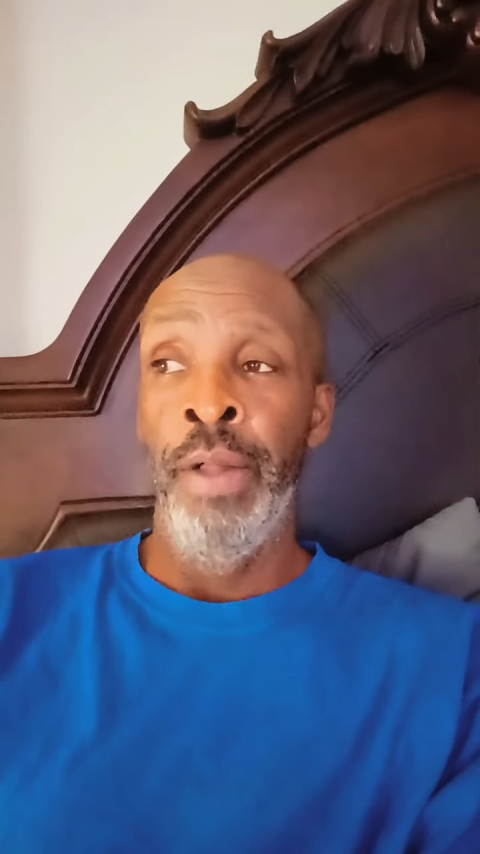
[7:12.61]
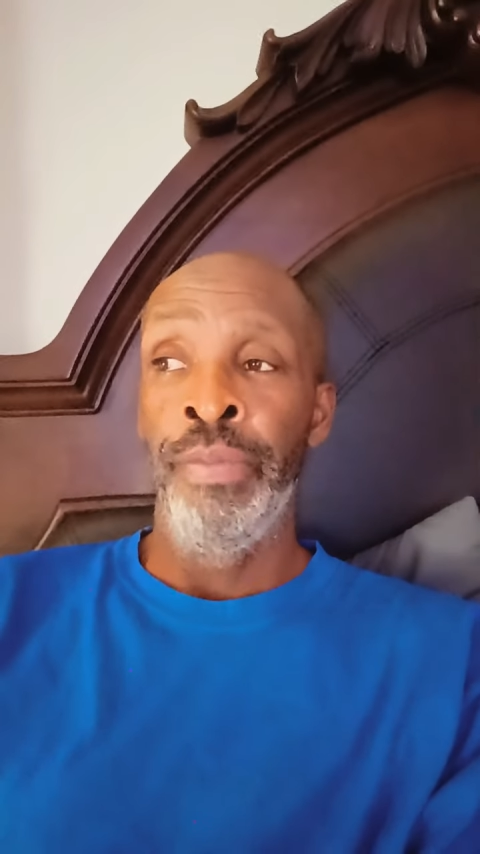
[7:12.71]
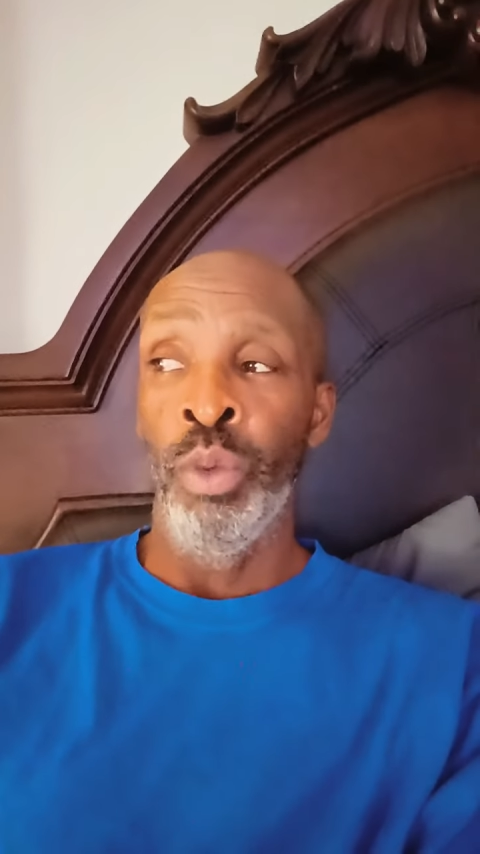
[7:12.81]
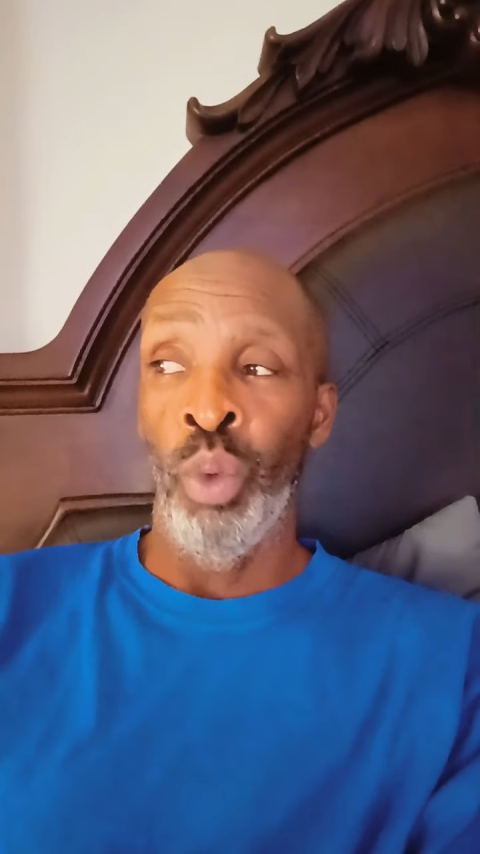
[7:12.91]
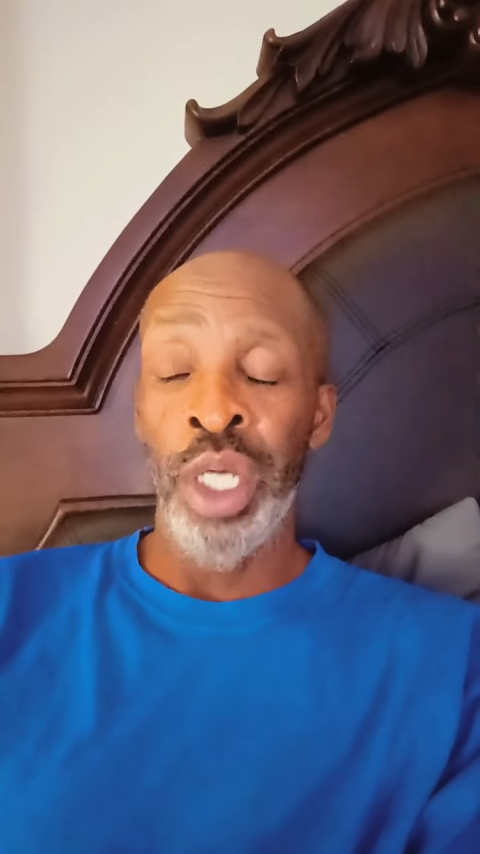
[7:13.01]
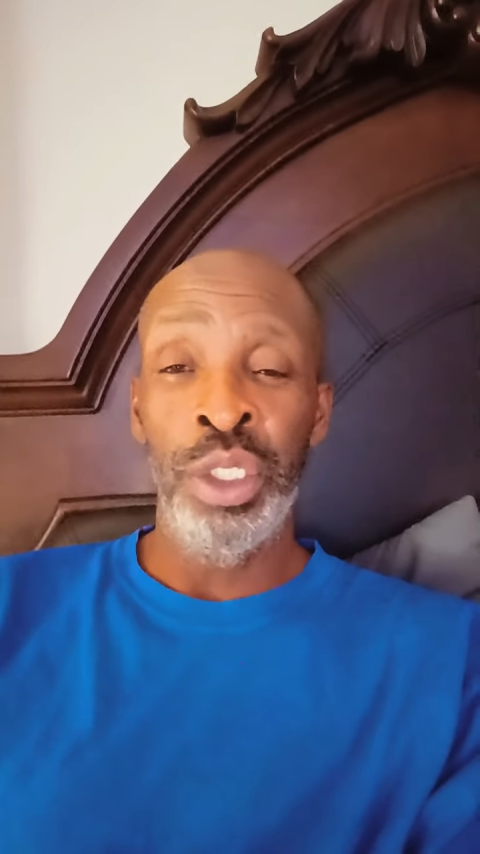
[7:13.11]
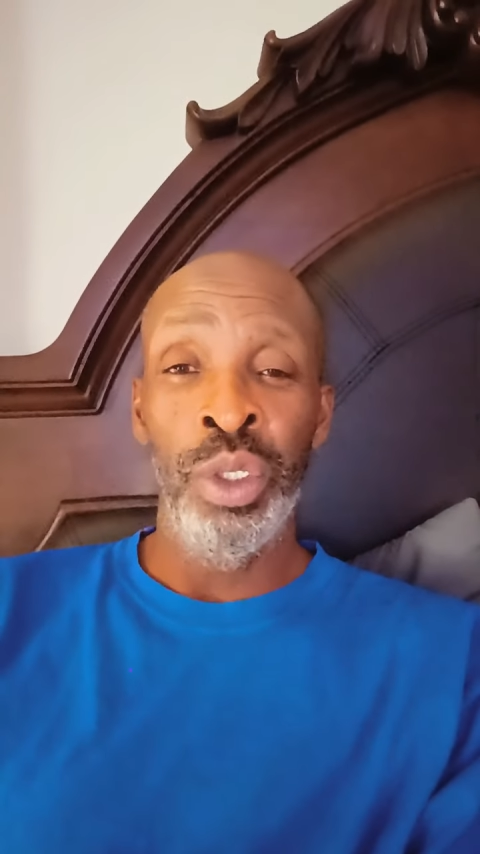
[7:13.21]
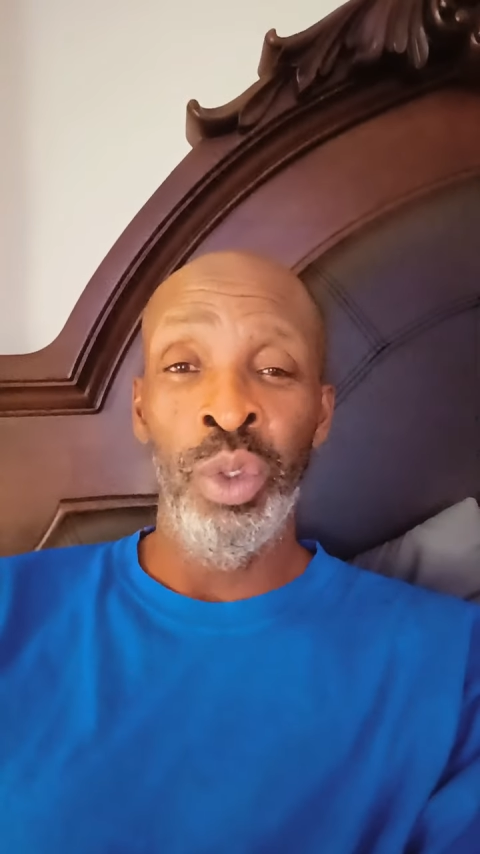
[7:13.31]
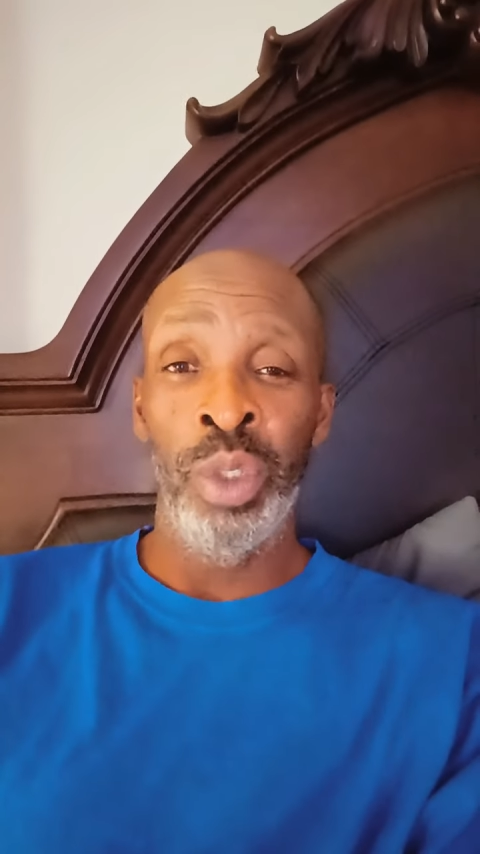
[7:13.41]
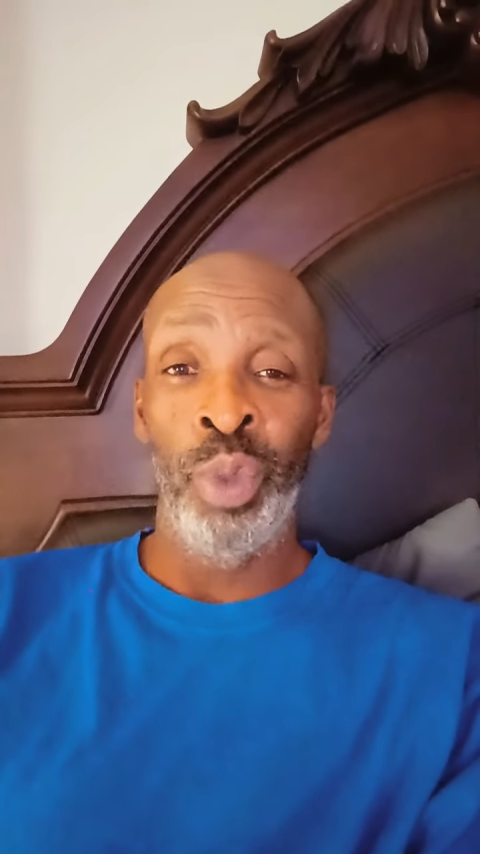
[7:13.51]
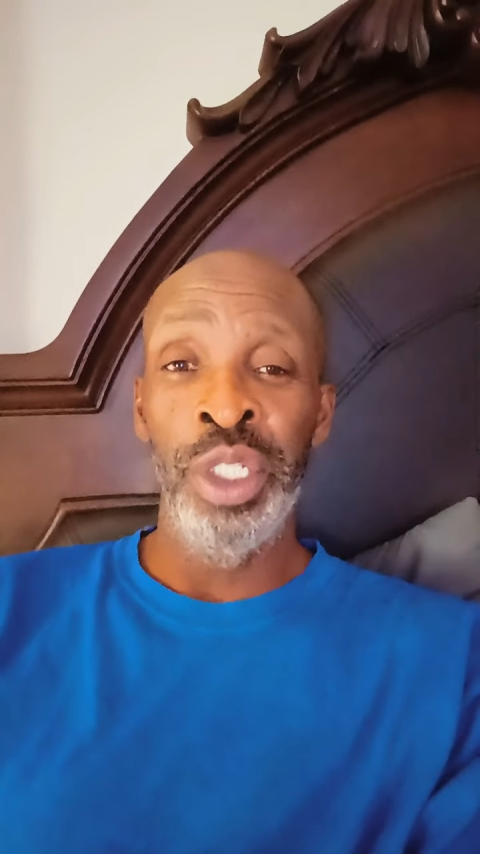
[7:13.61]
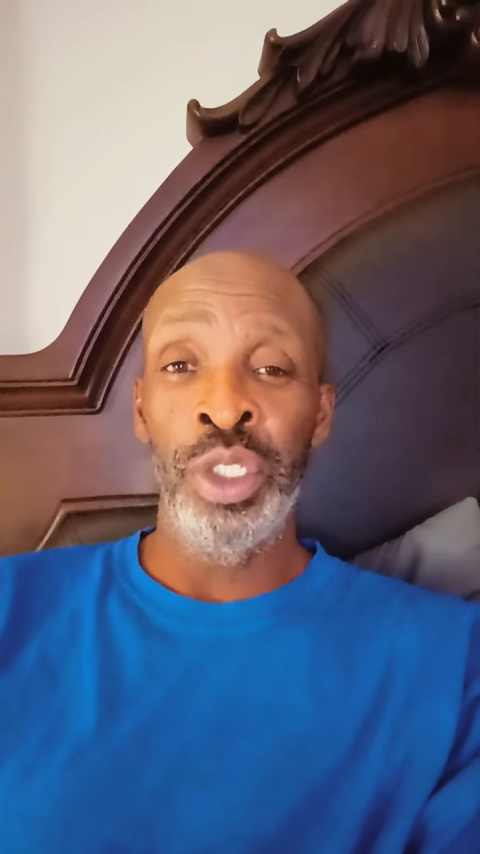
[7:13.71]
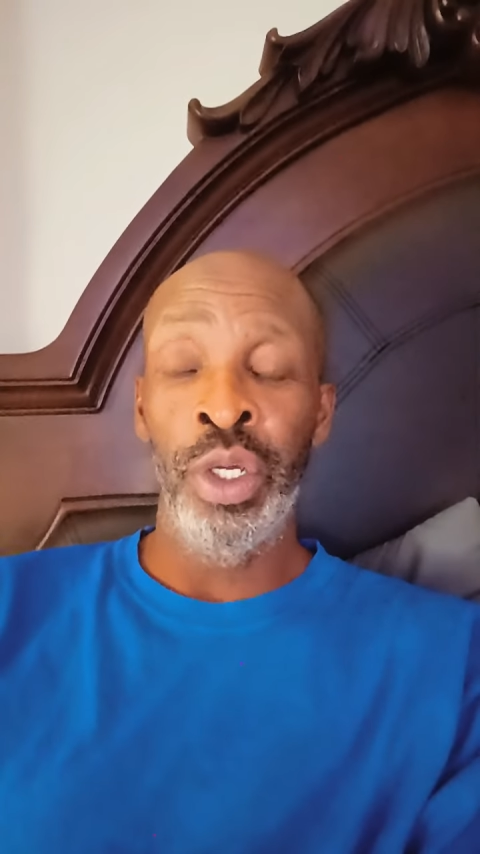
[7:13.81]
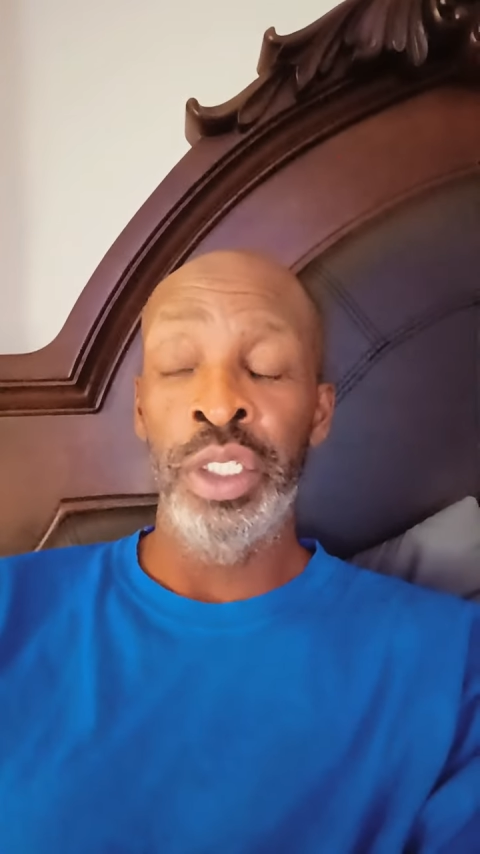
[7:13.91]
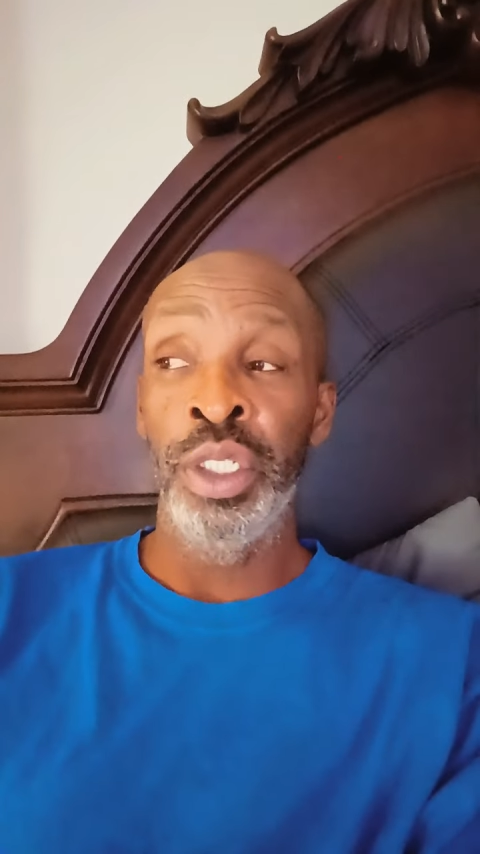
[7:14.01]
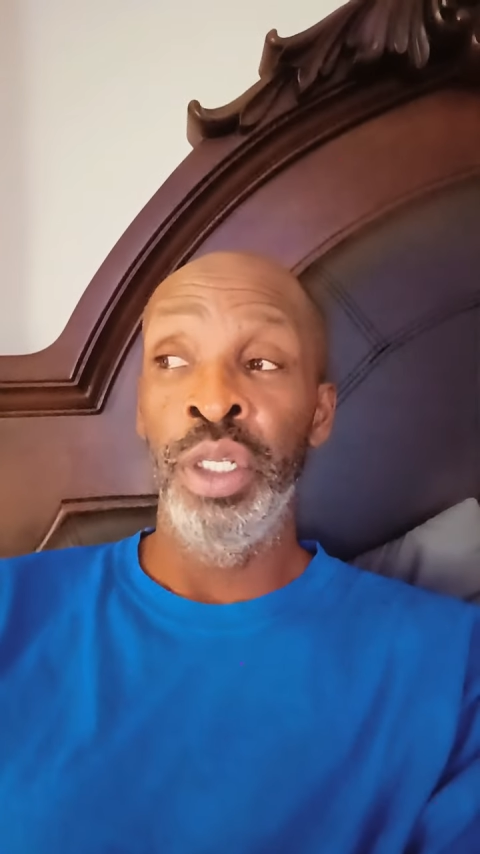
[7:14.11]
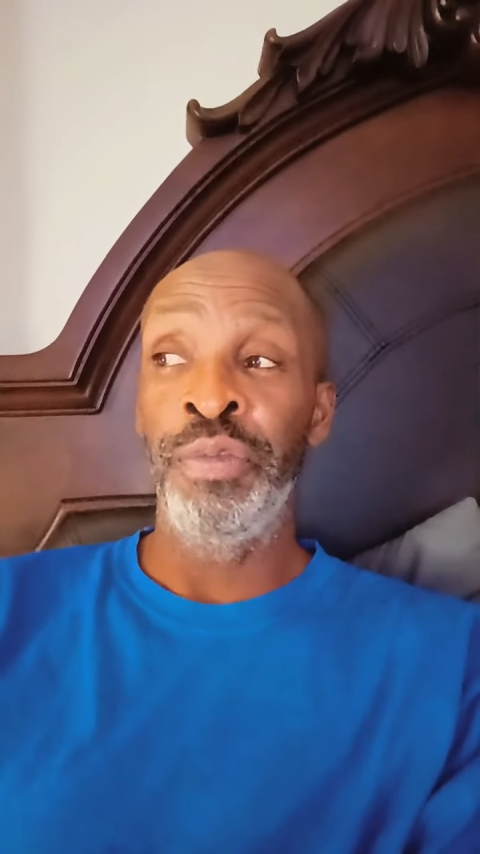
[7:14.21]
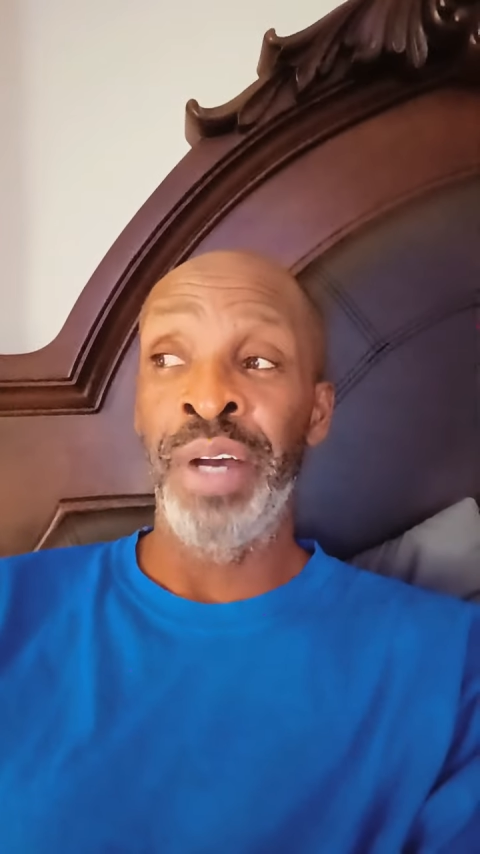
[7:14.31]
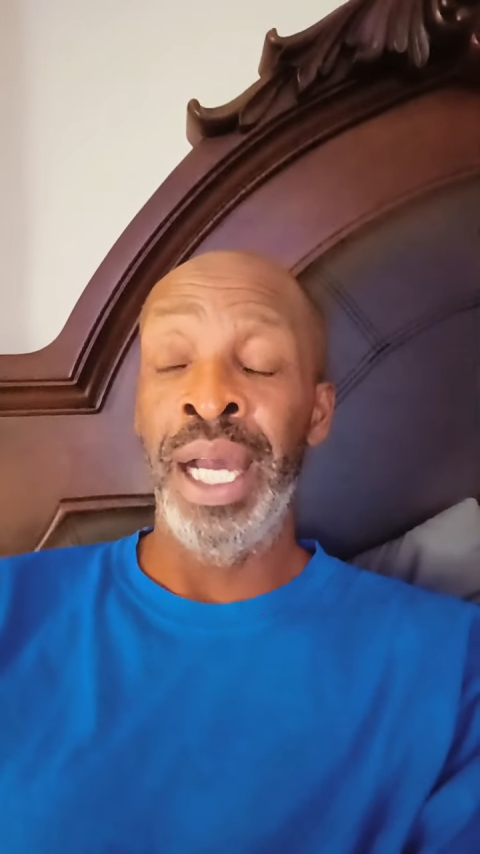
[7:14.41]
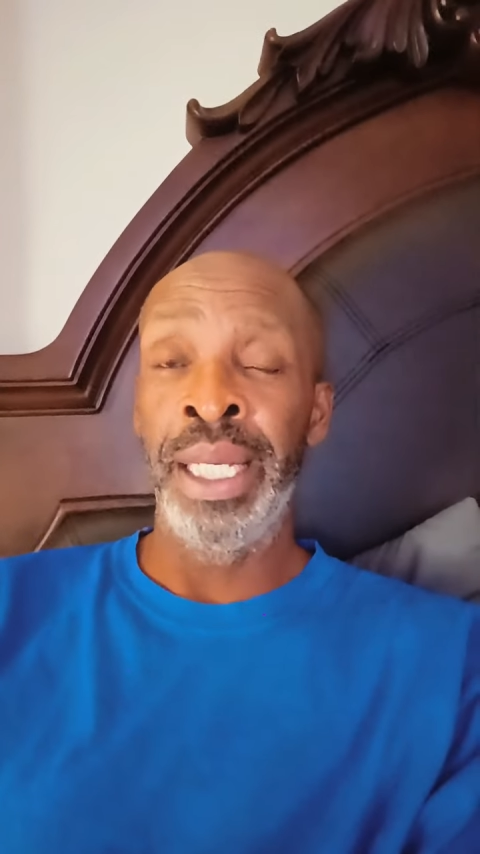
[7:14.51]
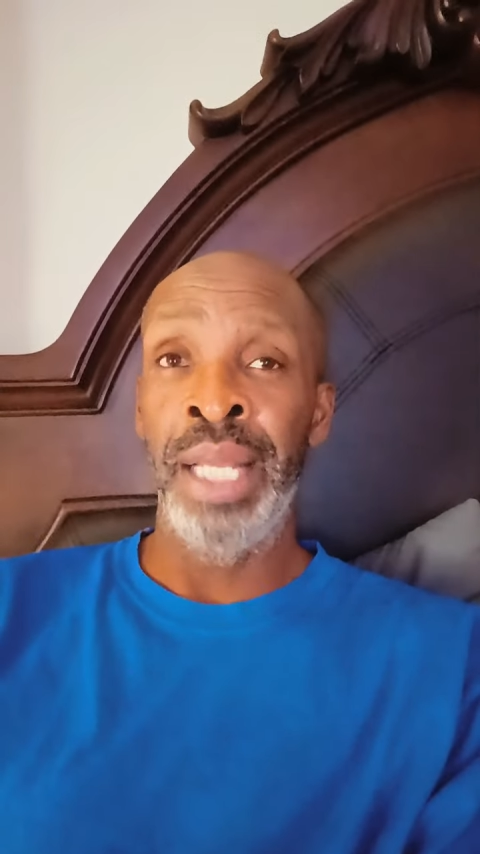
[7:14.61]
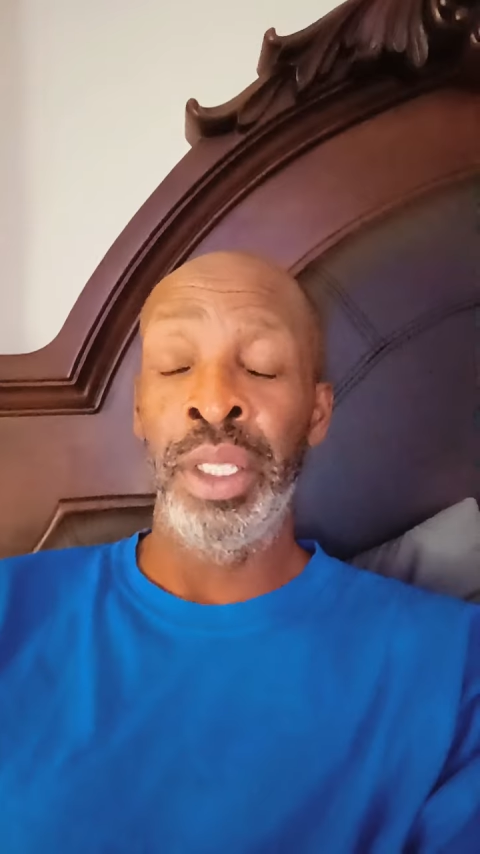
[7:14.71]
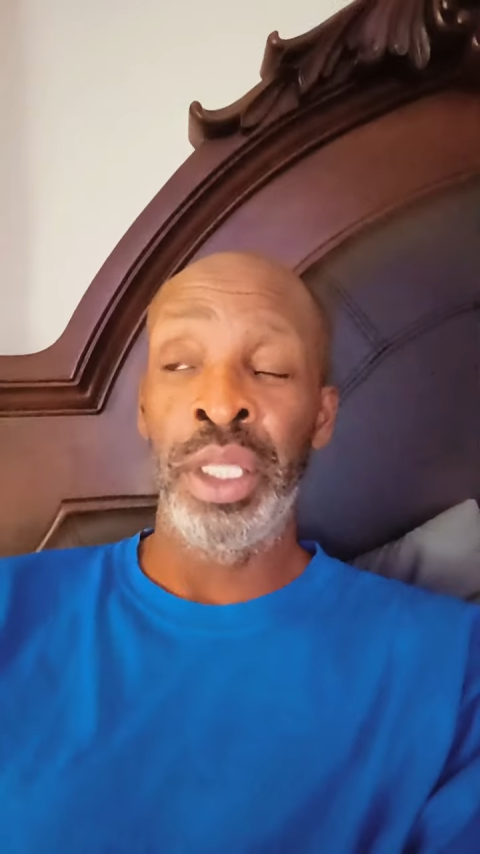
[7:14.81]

once you do the research and you find out that,